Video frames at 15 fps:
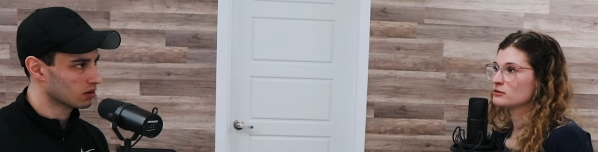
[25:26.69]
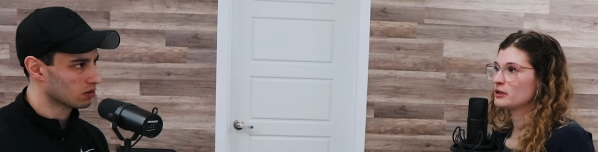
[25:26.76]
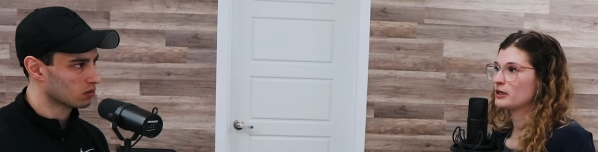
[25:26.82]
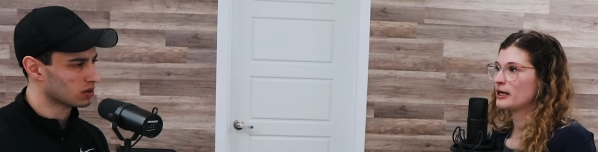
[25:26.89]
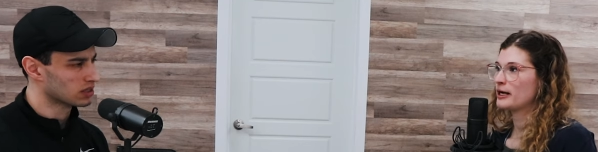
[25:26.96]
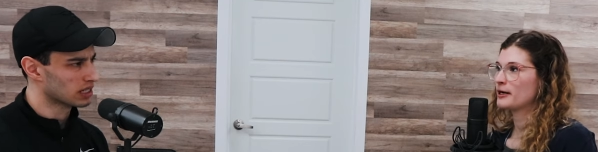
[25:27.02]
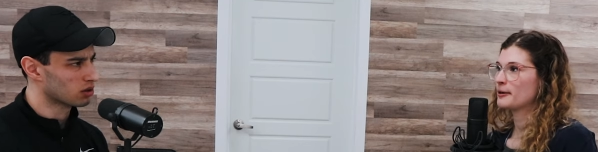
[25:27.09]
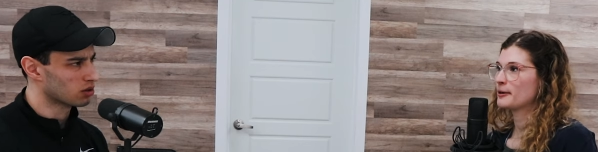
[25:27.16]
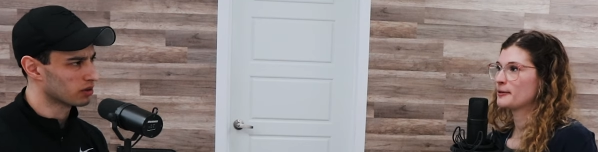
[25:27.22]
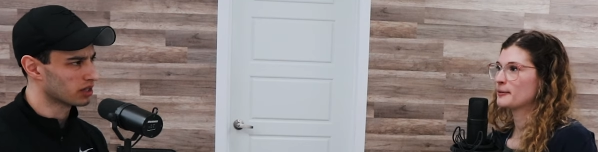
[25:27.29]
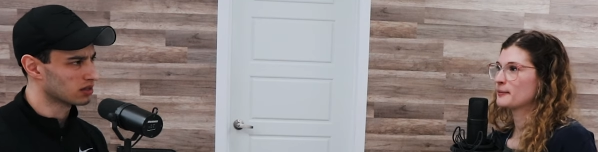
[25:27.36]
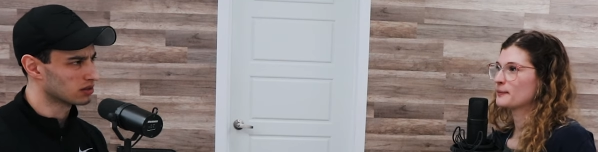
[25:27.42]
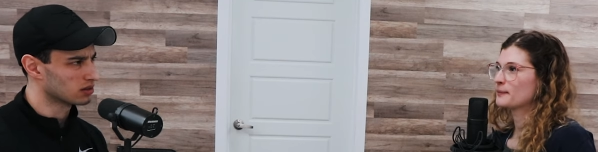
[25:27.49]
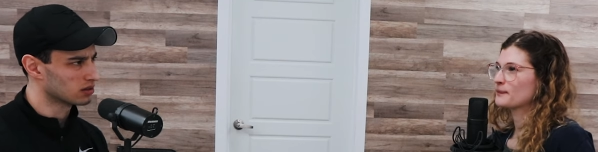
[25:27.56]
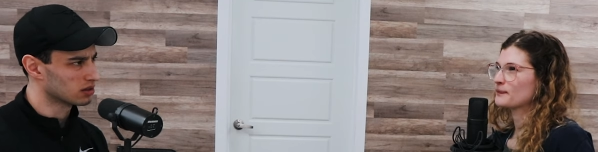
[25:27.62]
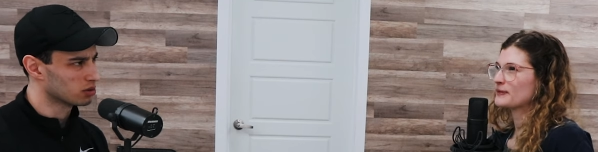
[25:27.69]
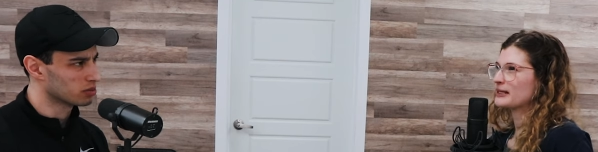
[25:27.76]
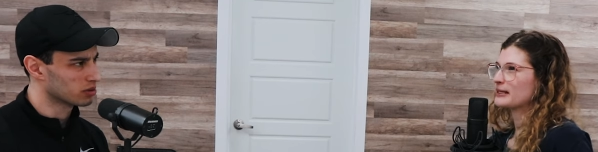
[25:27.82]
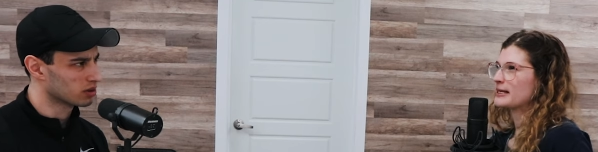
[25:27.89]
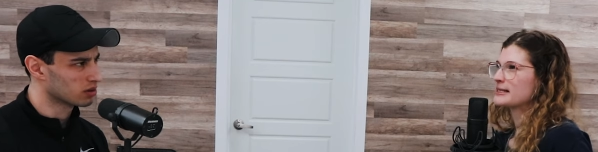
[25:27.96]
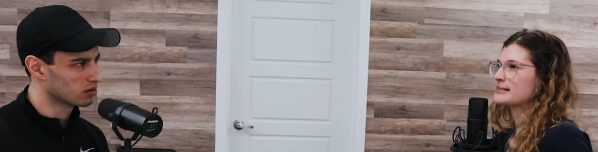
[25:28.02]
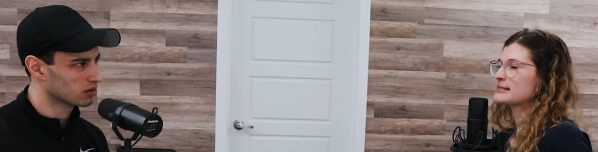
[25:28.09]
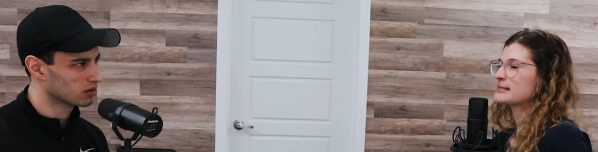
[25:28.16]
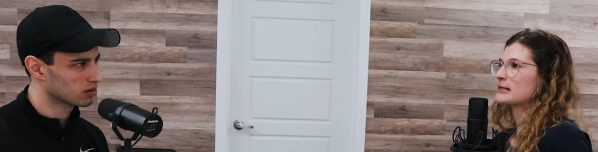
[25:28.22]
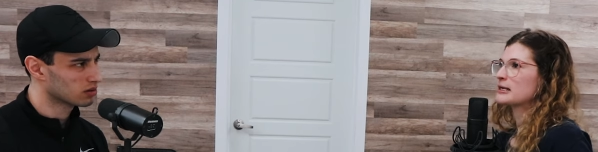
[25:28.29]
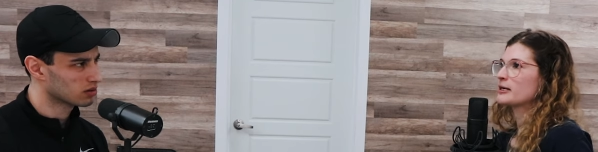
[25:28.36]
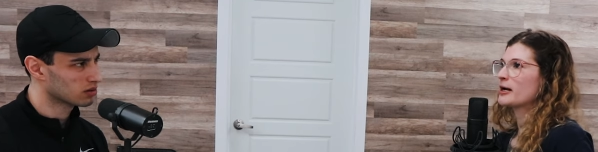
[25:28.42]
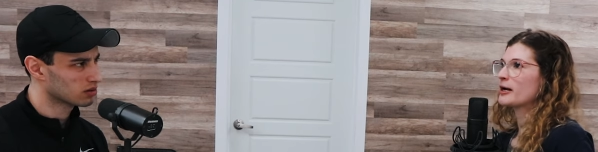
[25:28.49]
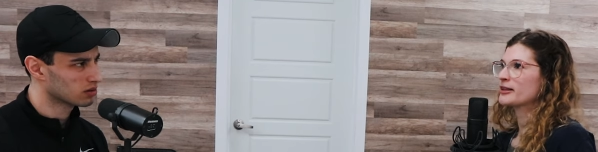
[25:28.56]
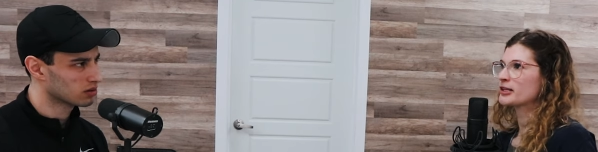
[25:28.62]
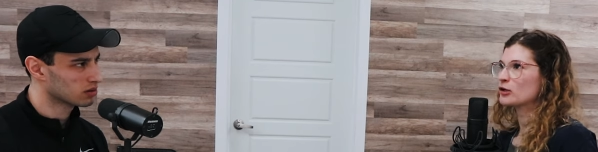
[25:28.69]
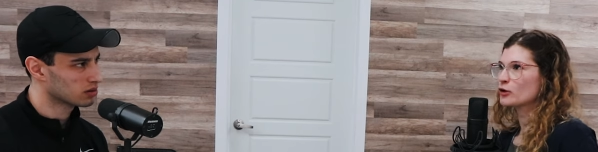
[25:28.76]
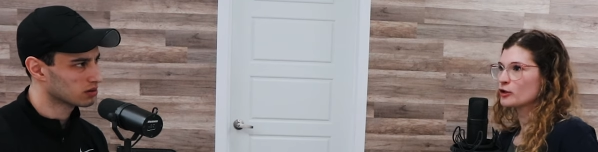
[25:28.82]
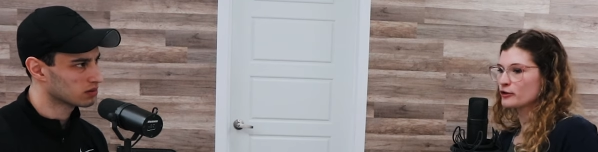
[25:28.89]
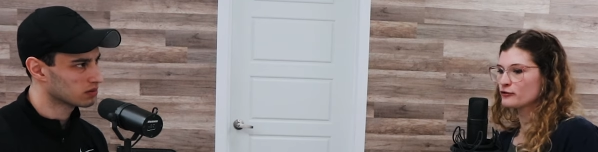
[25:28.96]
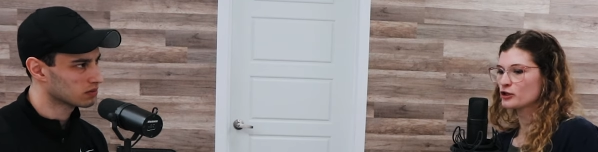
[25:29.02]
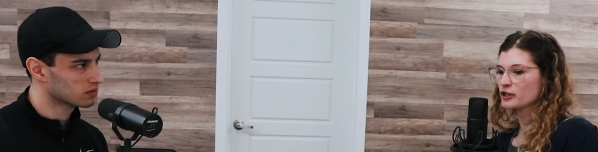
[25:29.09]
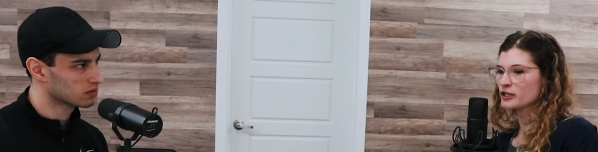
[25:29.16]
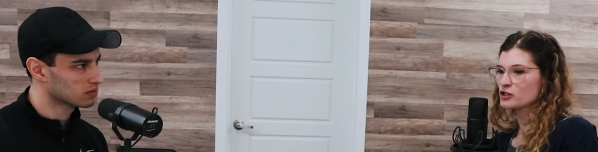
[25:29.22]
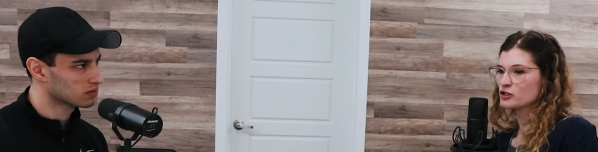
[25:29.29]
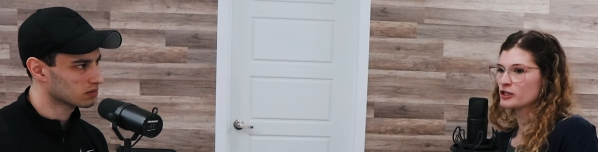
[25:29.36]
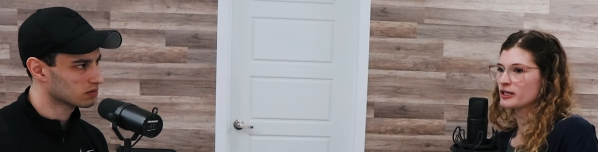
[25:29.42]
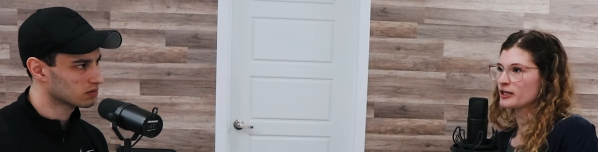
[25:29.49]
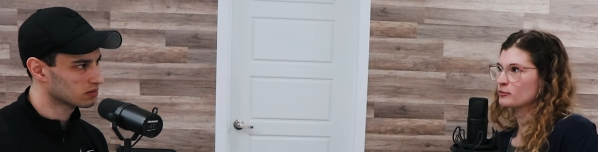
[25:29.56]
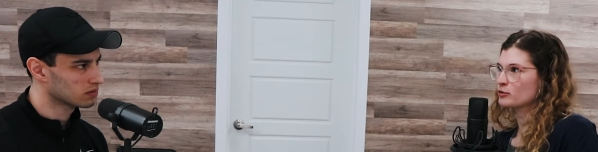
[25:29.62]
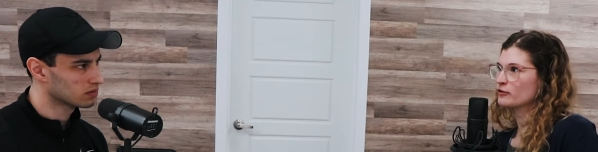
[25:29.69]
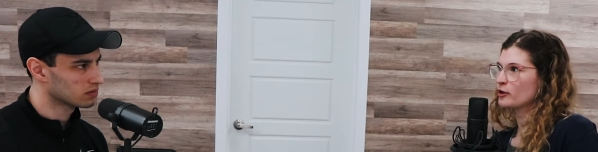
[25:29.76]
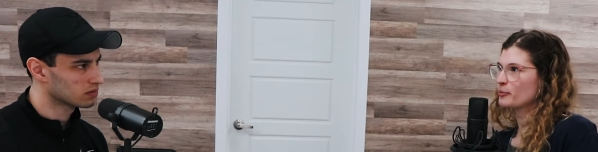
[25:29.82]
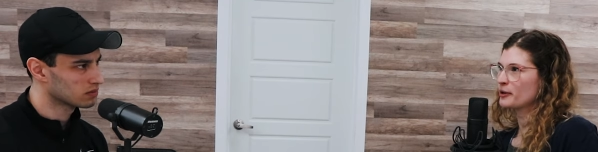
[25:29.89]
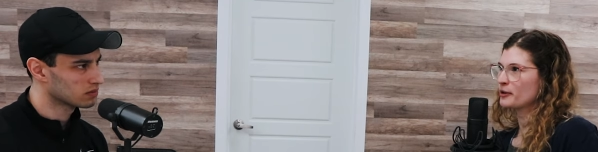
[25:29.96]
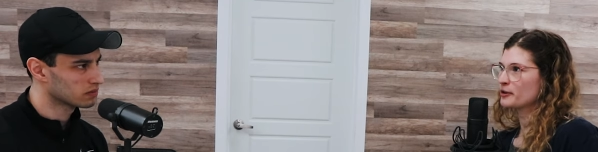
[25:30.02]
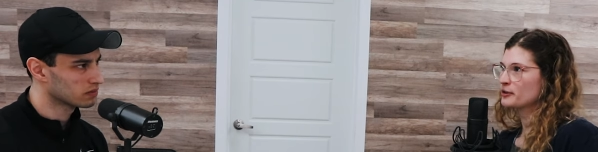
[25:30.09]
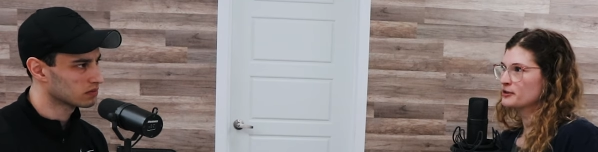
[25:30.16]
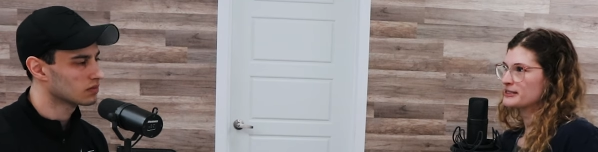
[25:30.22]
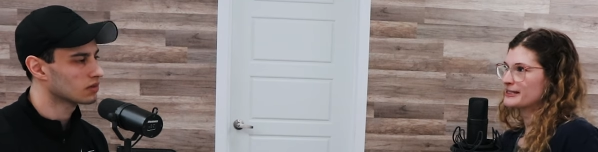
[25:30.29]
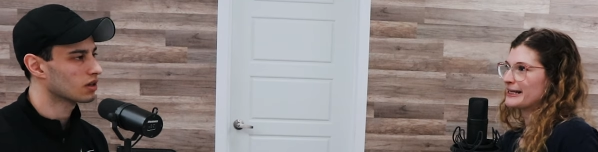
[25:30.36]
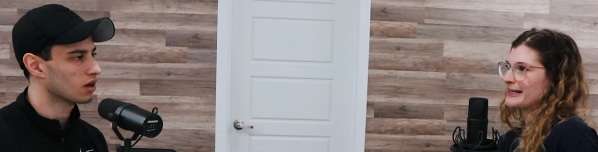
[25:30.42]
Speaker 1: Where's um, that located? Um, it's uh, at the corner of Don Quichotte and Boulevard Perrot. It's